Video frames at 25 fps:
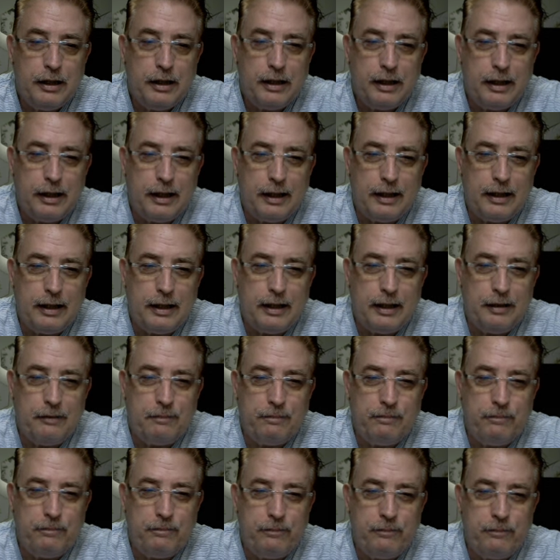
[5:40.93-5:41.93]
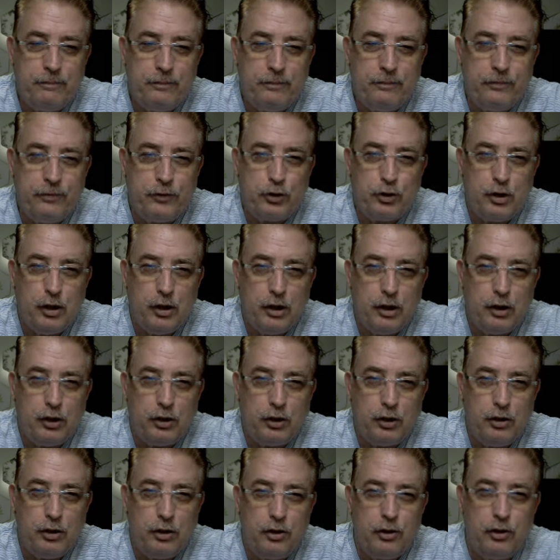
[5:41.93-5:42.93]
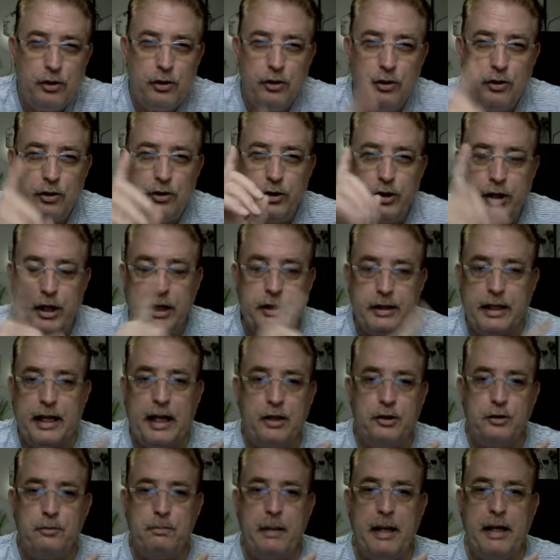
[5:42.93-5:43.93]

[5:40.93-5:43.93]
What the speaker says: 10,000